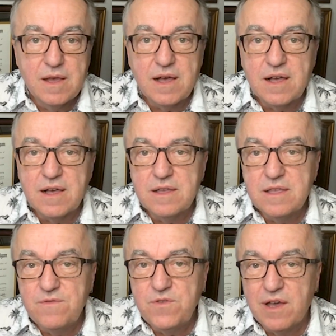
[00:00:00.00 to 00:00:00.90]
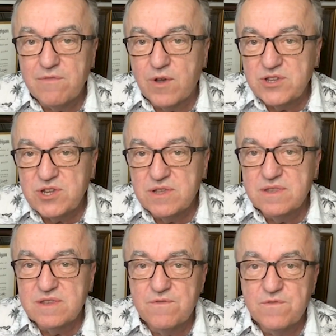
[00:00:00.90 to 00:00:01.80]
If you have
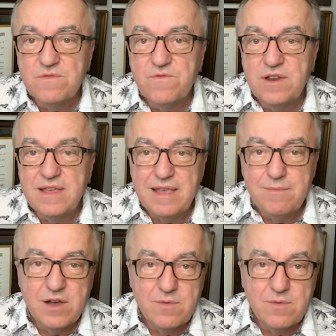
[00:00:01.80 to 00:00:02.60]
questions, feel free to email